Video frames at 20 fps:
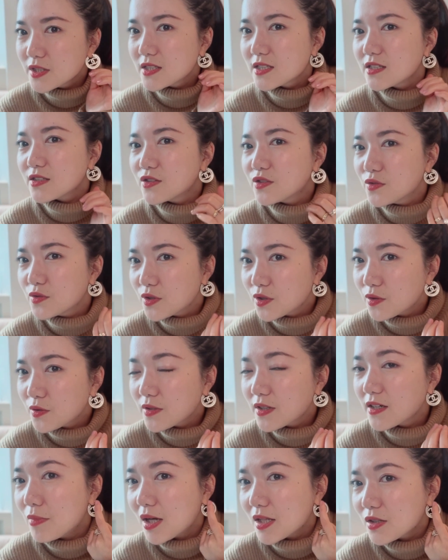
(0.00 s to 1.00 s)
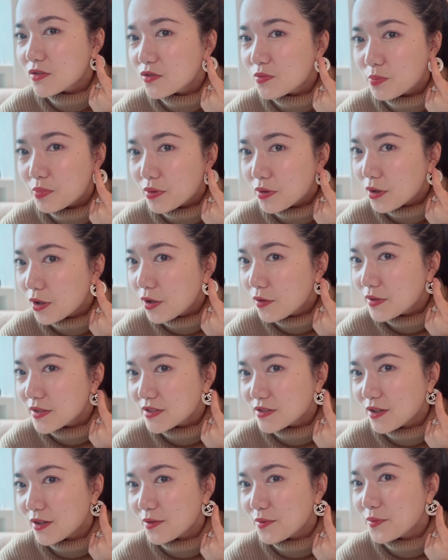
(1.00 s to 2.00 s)
because you know the mother of pearl is
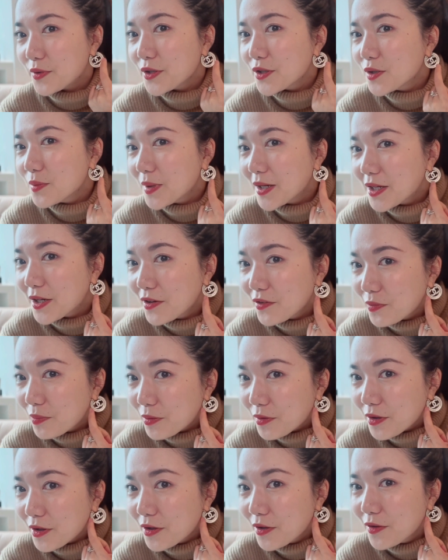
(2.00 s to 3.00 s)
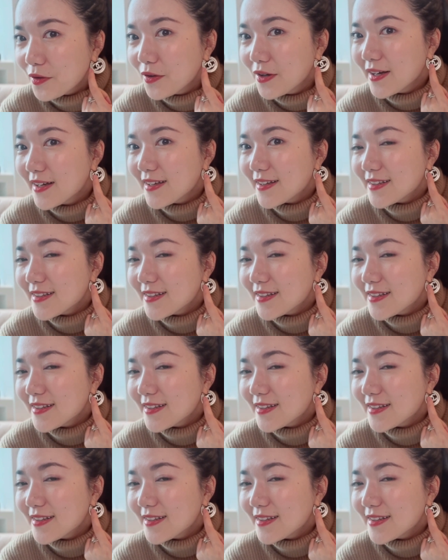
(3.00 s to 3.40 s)
not real mother of pearl,